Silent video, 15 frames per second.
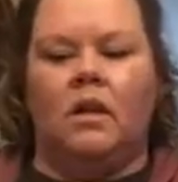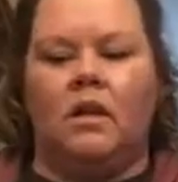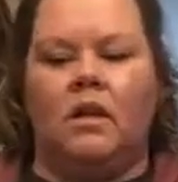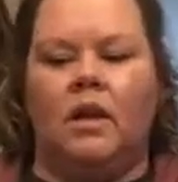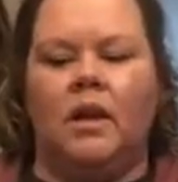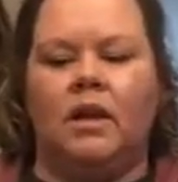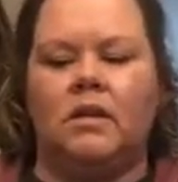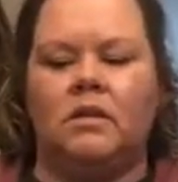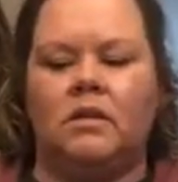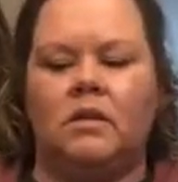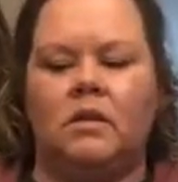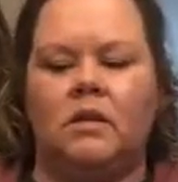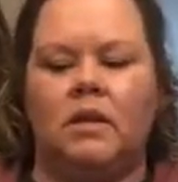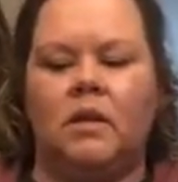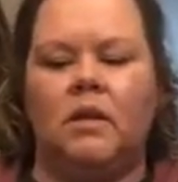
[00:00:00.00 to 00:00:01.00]
I guess
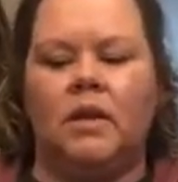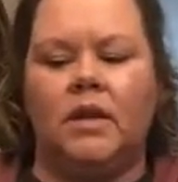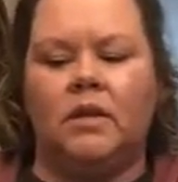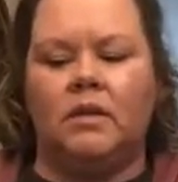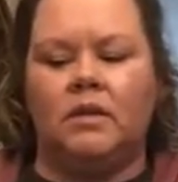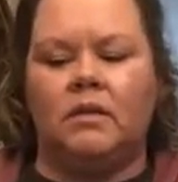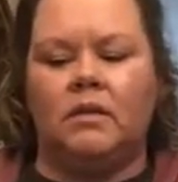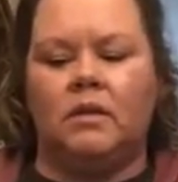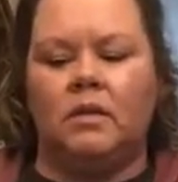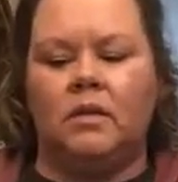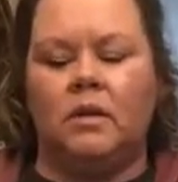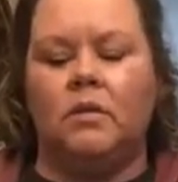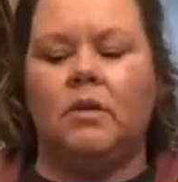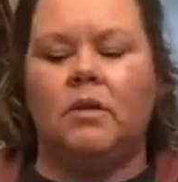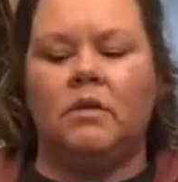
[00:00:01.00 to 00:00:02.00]

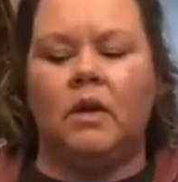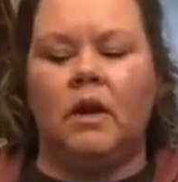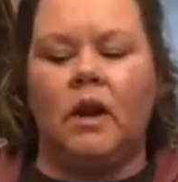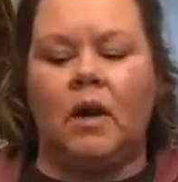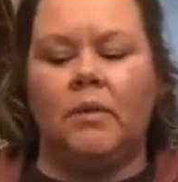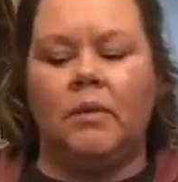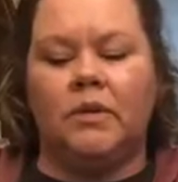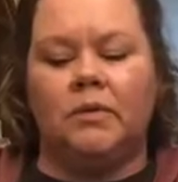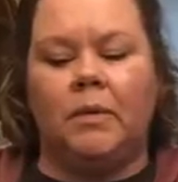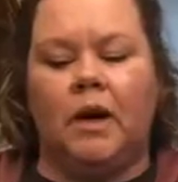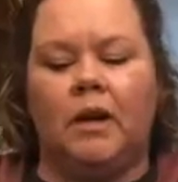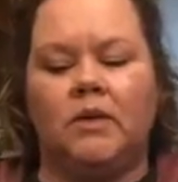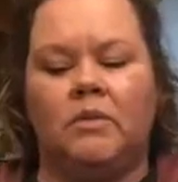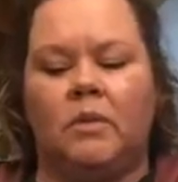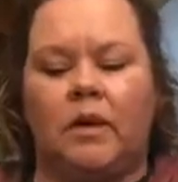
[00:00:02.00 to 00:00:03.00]
there was a couple
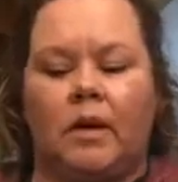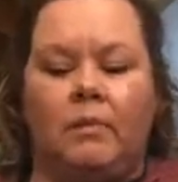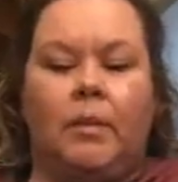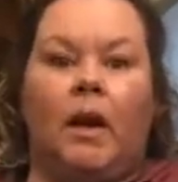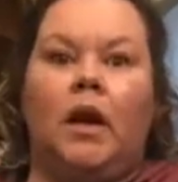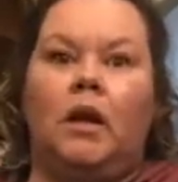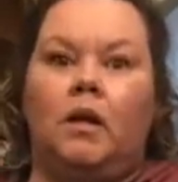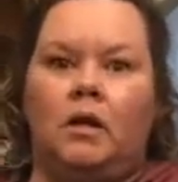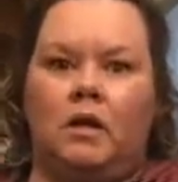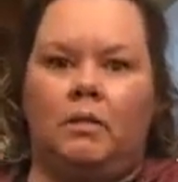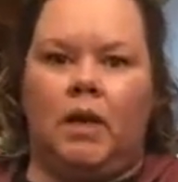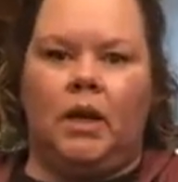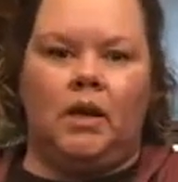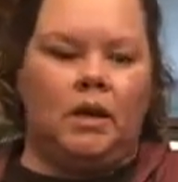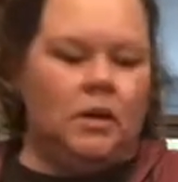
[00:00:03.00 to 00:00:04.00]
spots where I barely
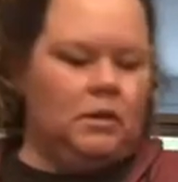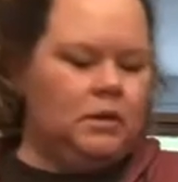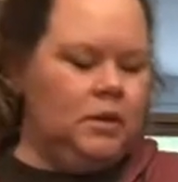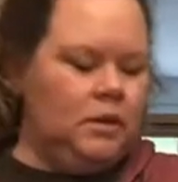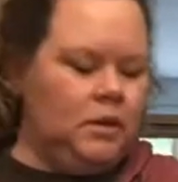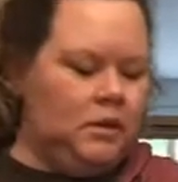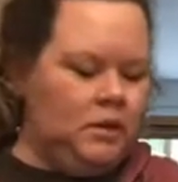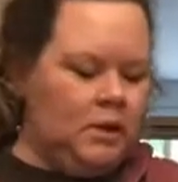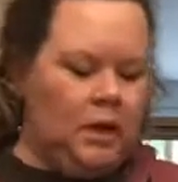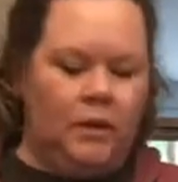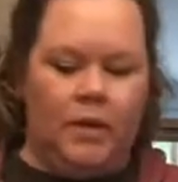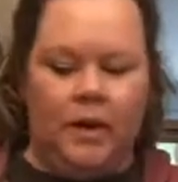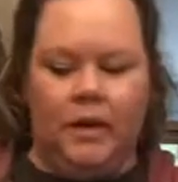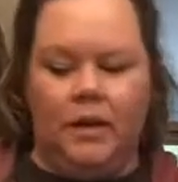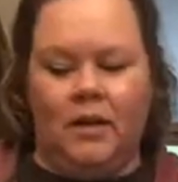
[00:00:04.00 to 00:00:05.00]
made it into the
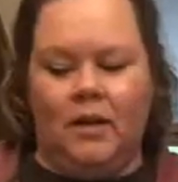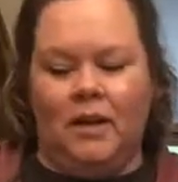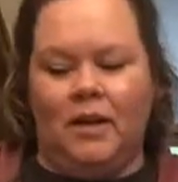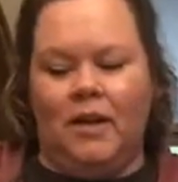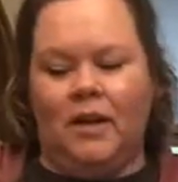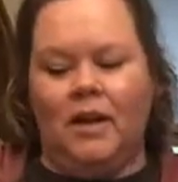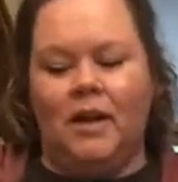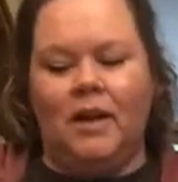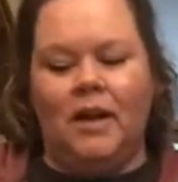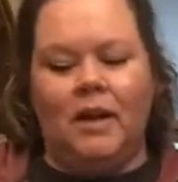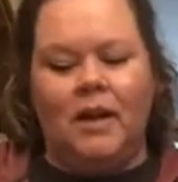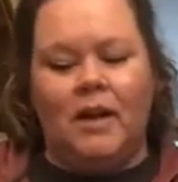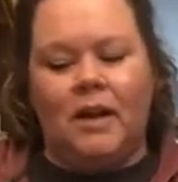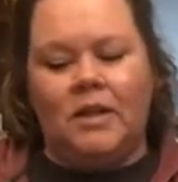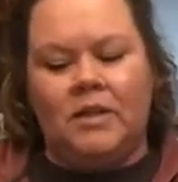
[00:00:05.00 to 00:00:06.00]
sewing.
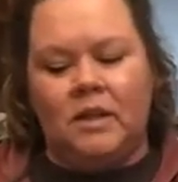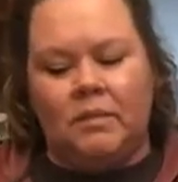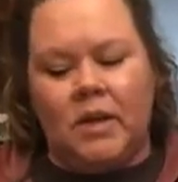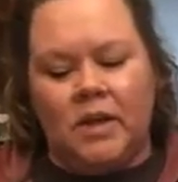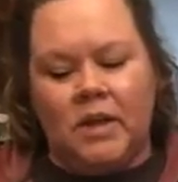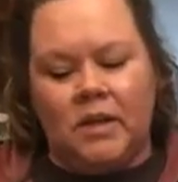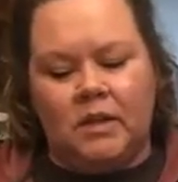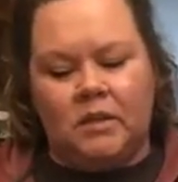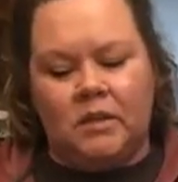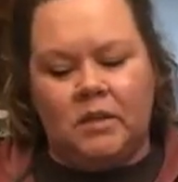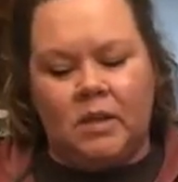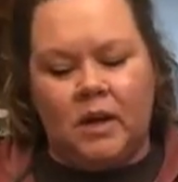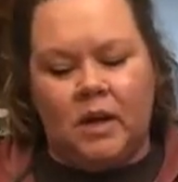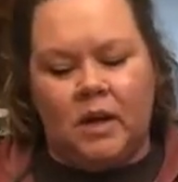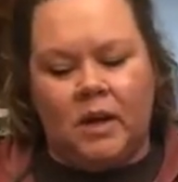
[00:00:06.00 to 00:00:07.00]
It didn't make it into
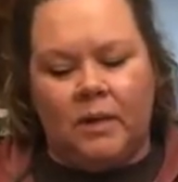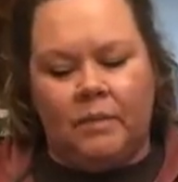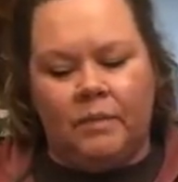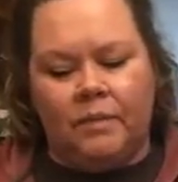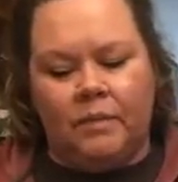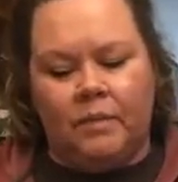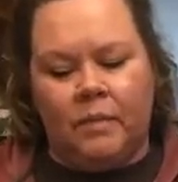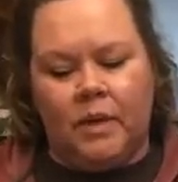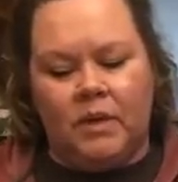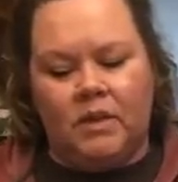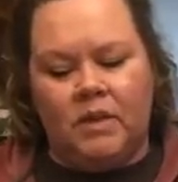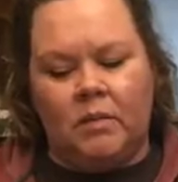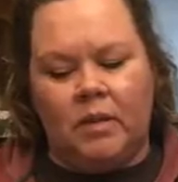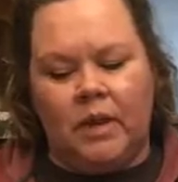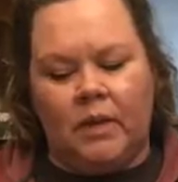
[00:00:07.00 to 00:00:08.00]
the
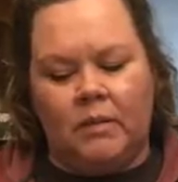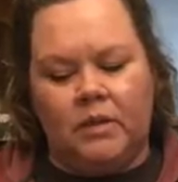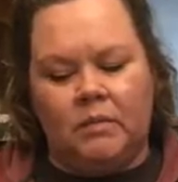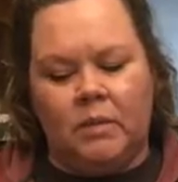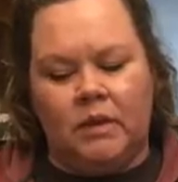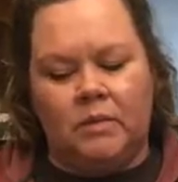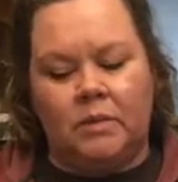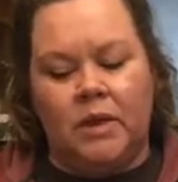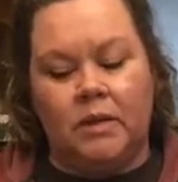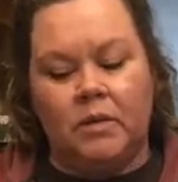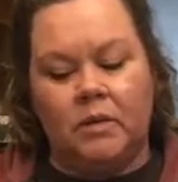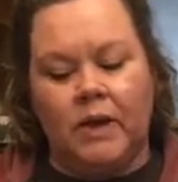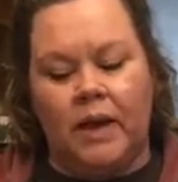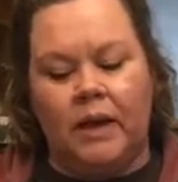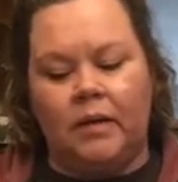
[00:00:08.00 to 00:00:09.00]
seam allowance much, but that's
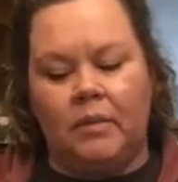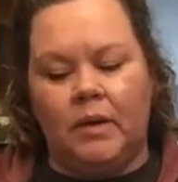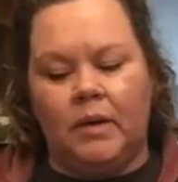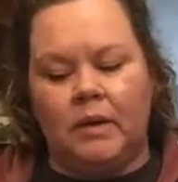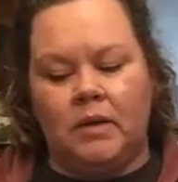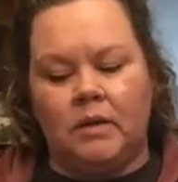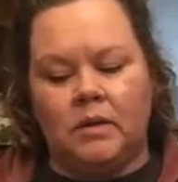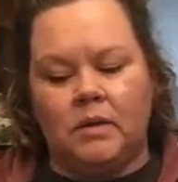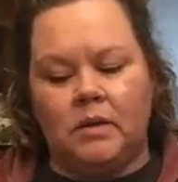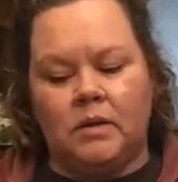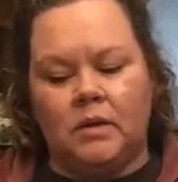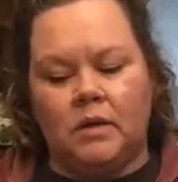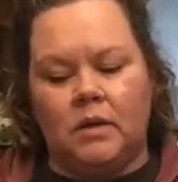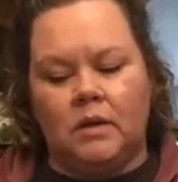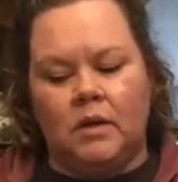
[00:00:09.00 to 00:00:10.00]
okay because
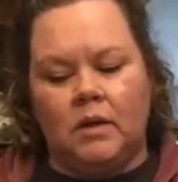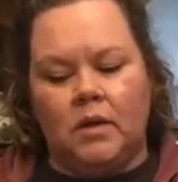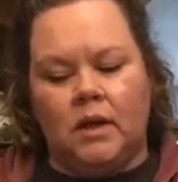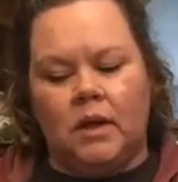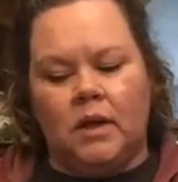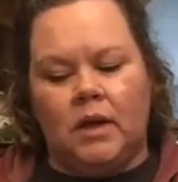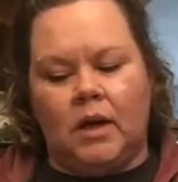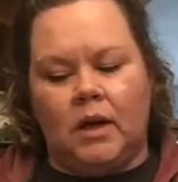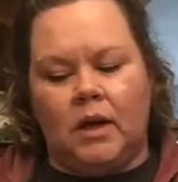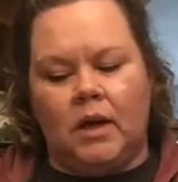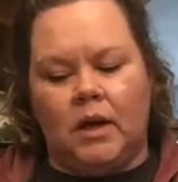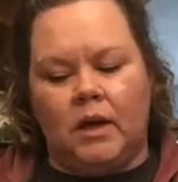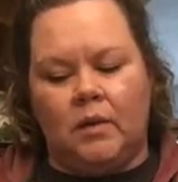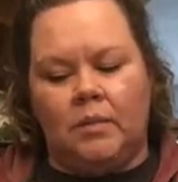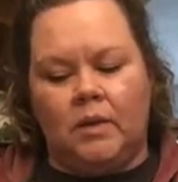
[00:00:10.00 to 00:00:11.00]
it got
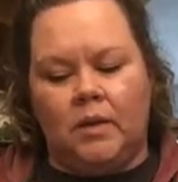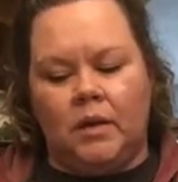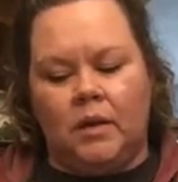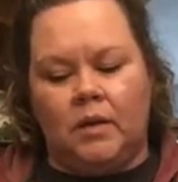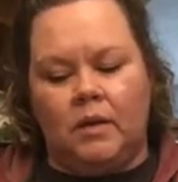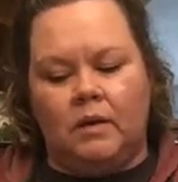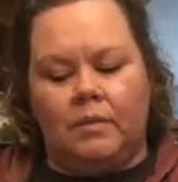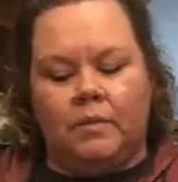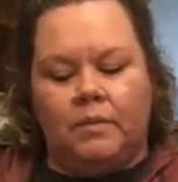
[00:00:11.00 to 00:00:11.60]
caught up in there and